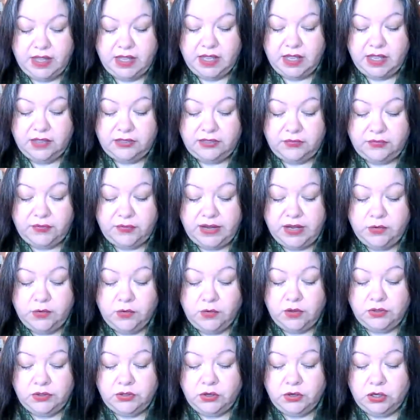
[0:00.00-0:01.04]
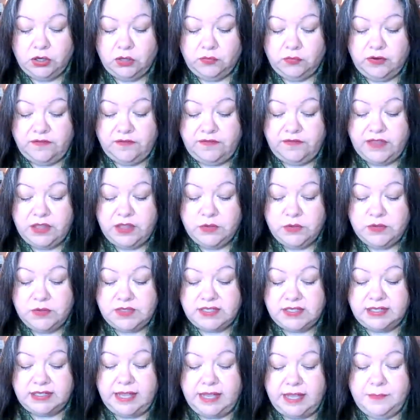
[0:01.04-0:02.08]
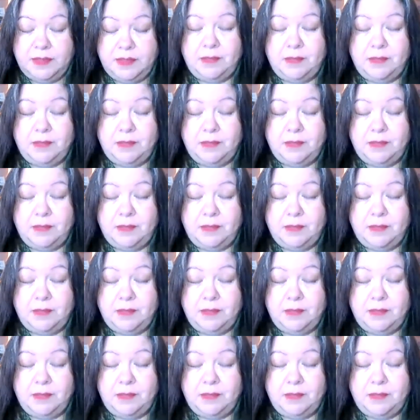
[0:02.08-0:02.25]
a 3-year-old girl refused to let me